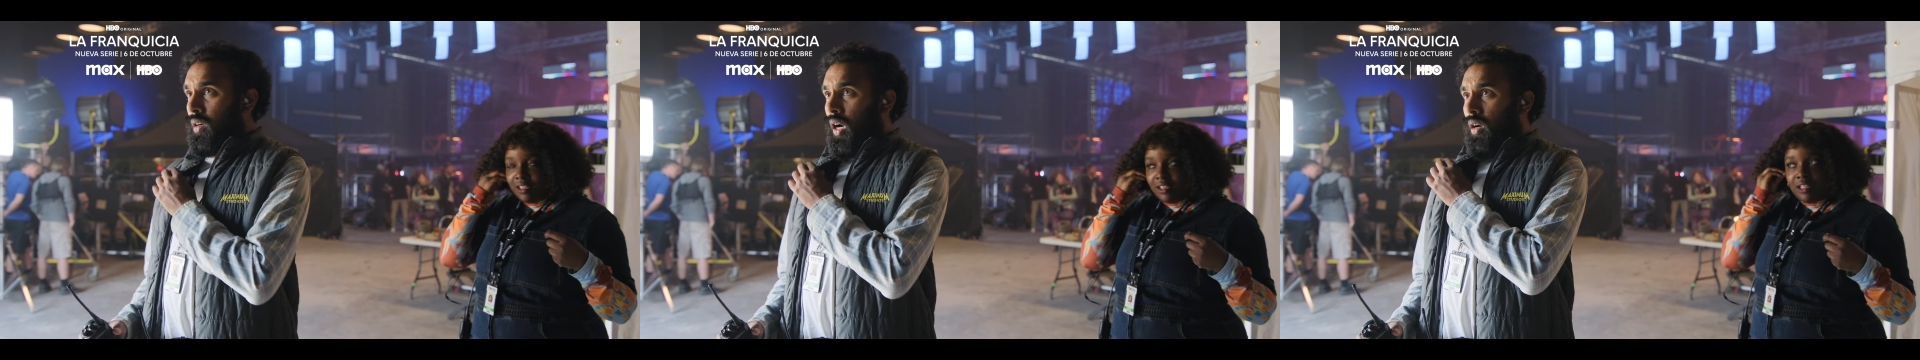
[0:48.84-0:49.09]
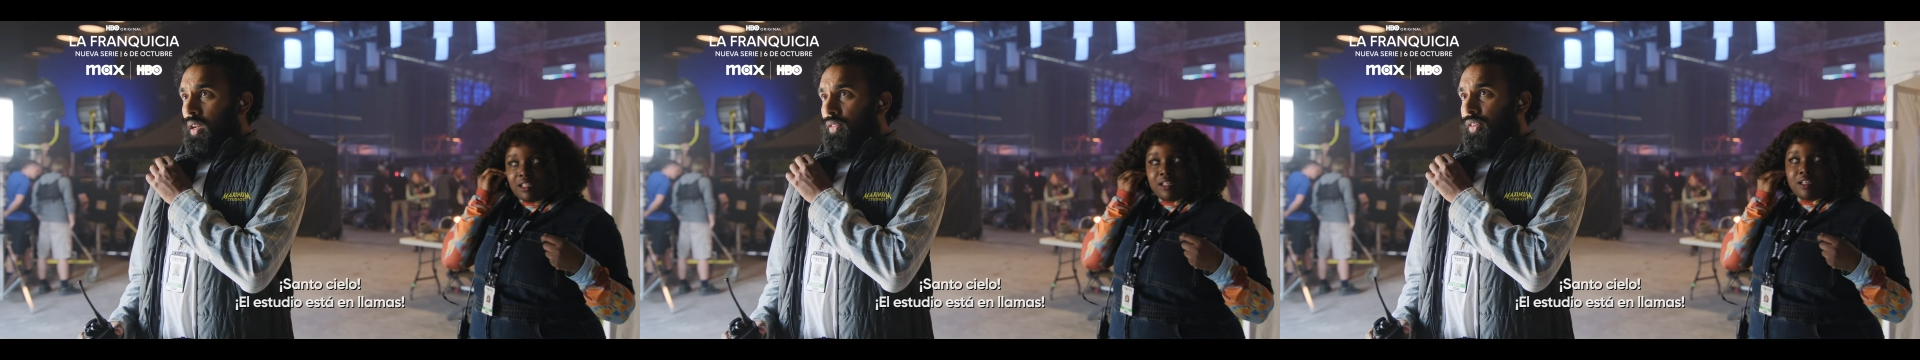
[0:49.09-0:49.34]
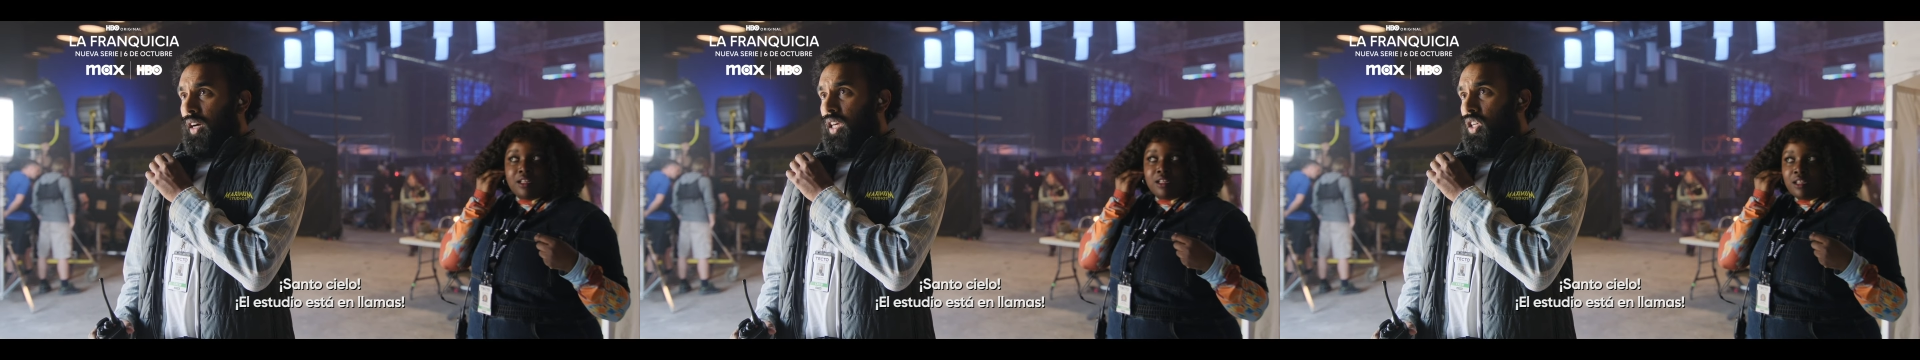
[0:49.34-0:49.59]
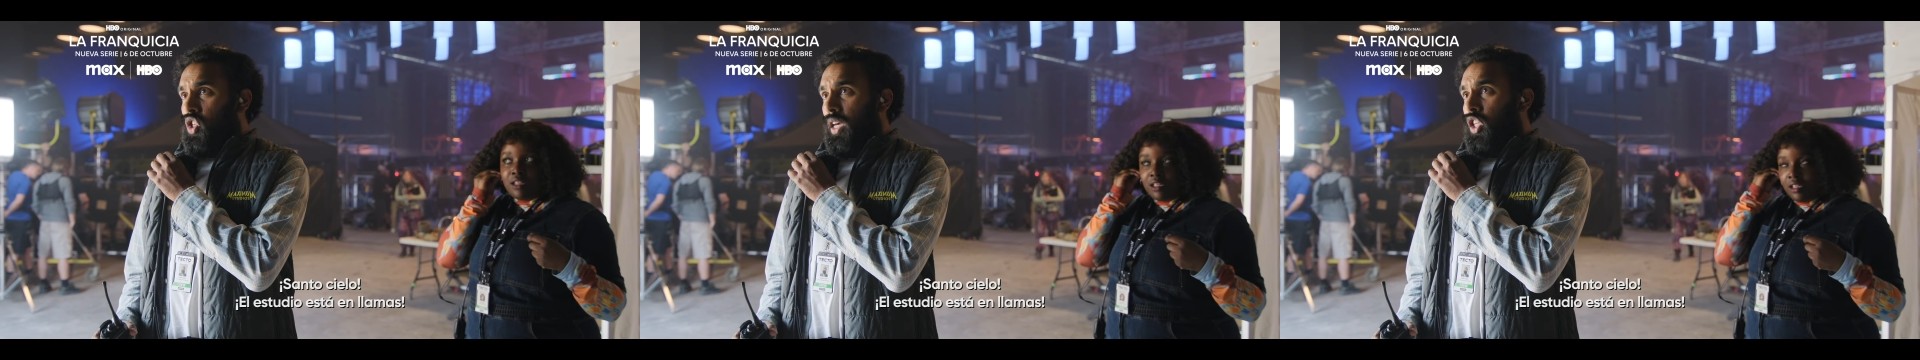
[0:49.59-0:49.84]
Speaker 1: Holy fucking
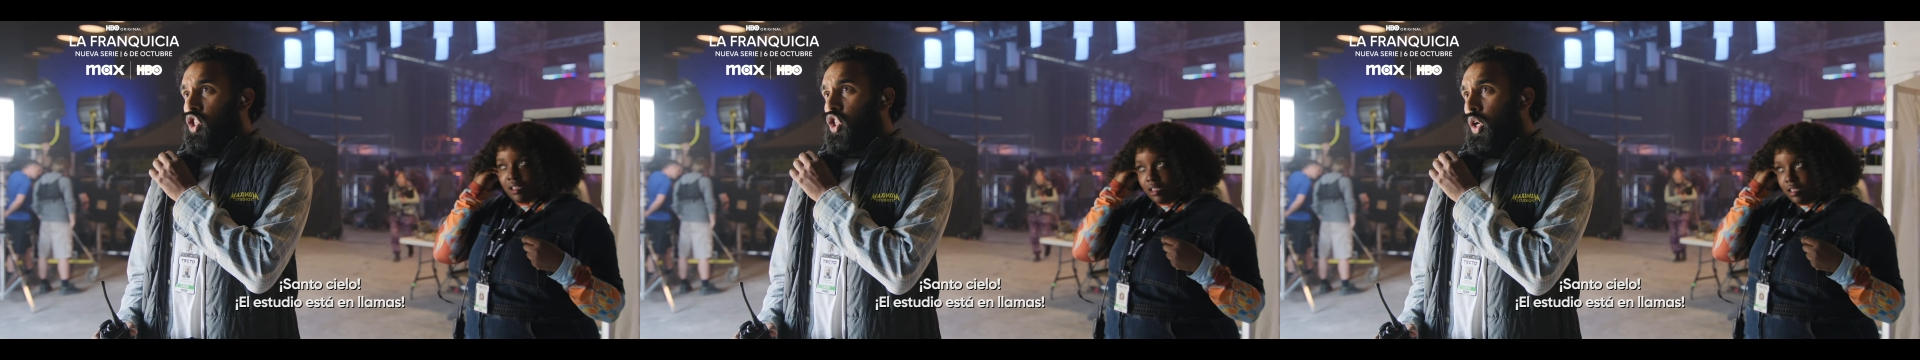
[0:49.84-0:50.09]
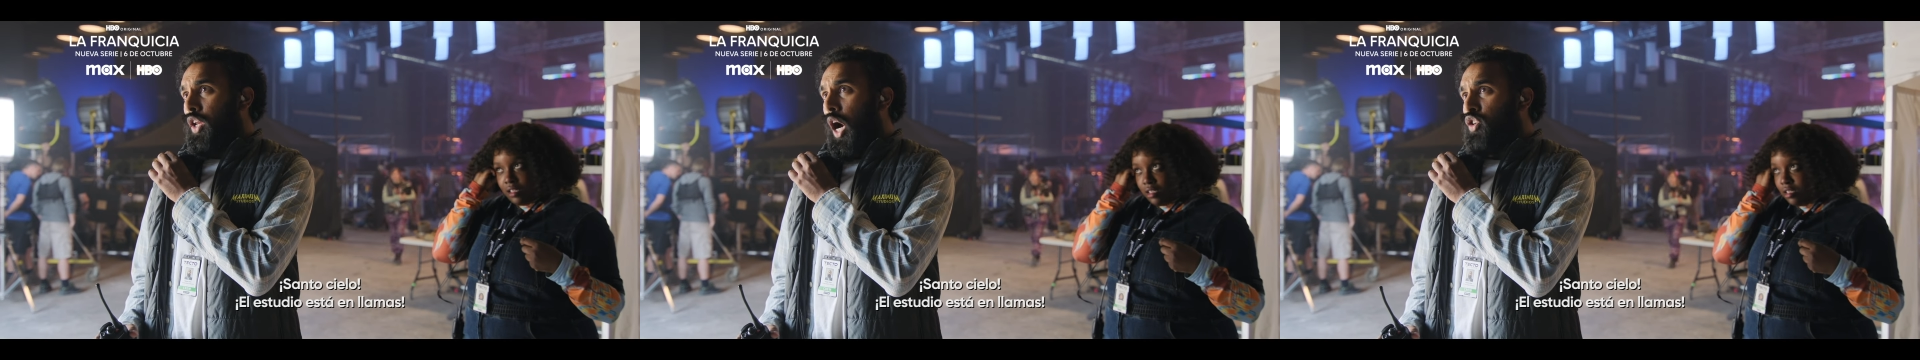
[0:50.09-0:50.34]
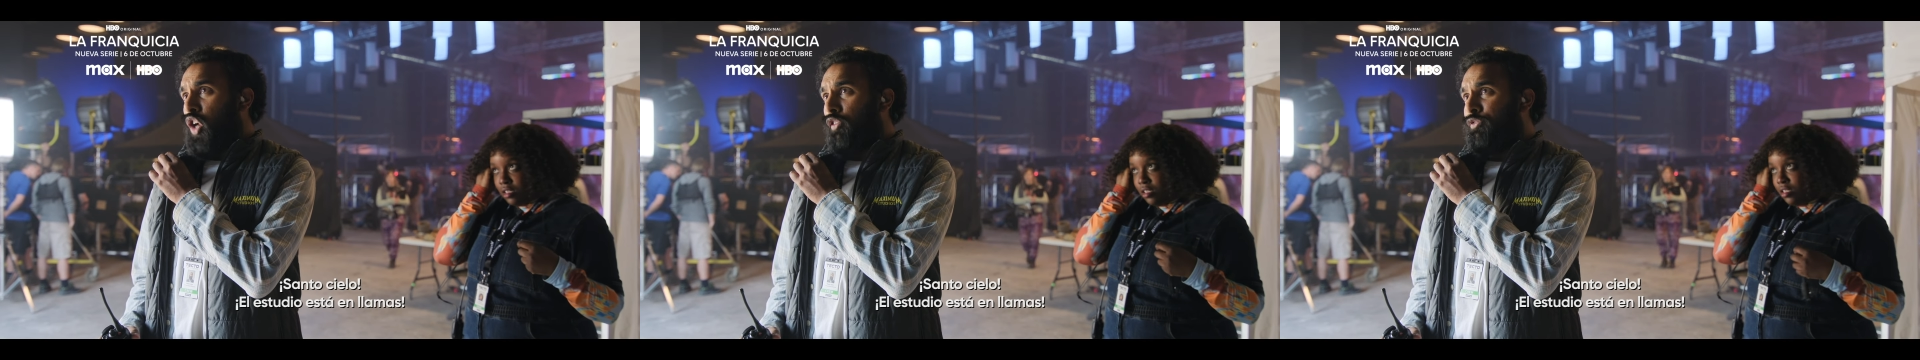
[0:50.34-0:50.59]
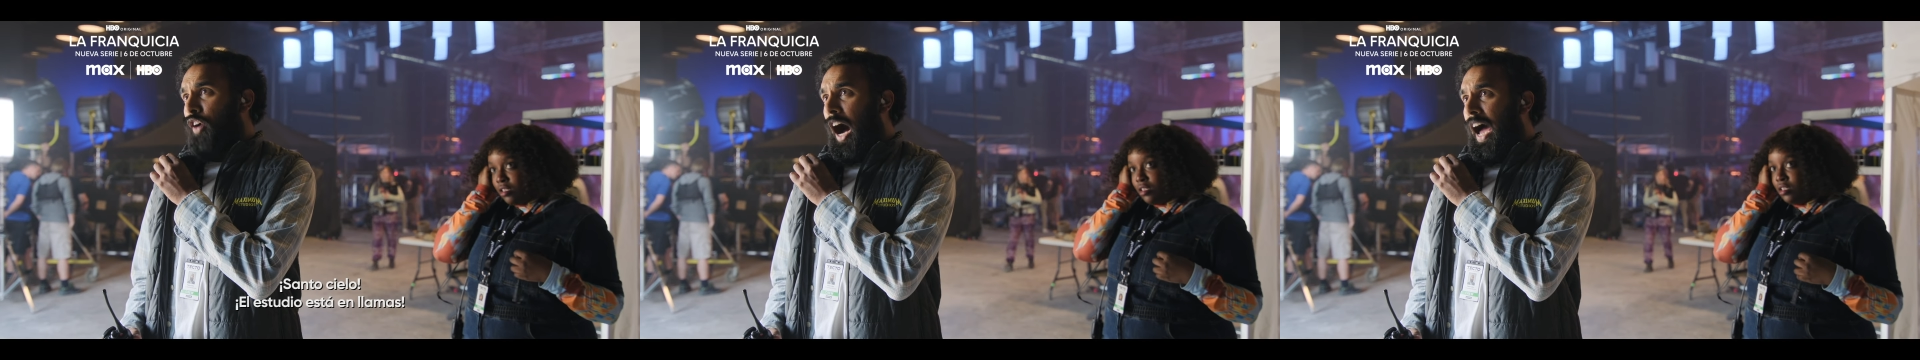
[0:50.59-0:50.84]
shit, the studio's on
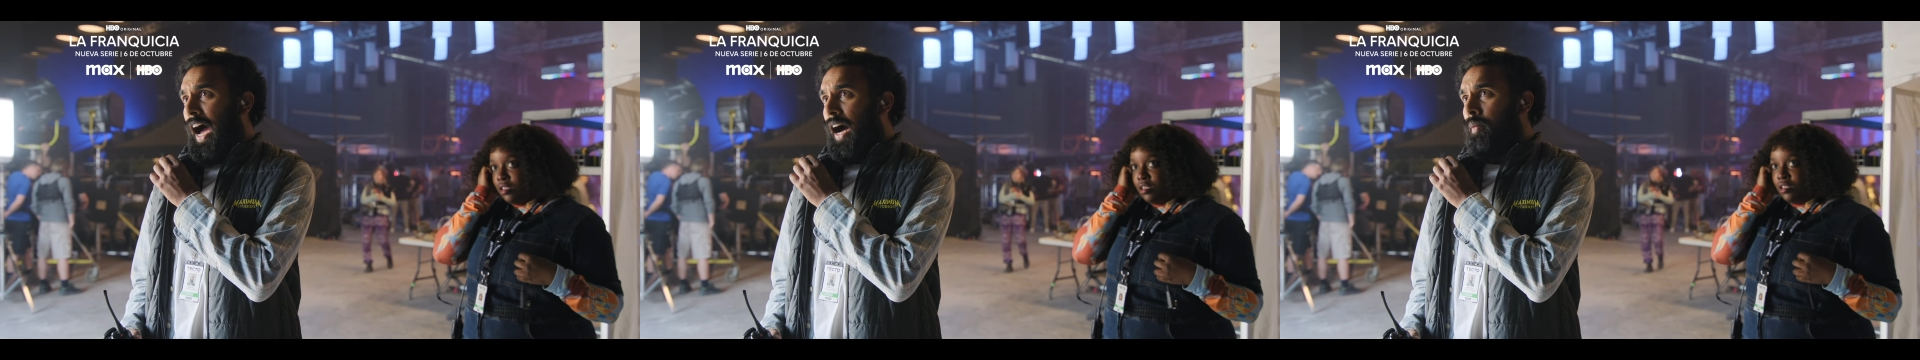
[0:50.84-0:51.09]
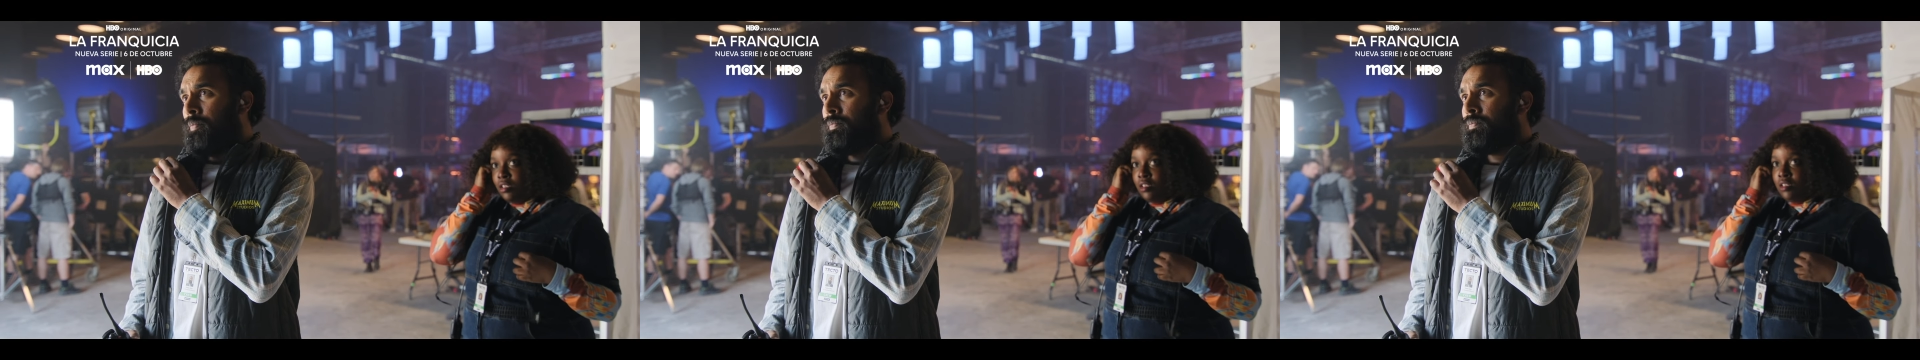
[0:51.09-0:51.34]
fire!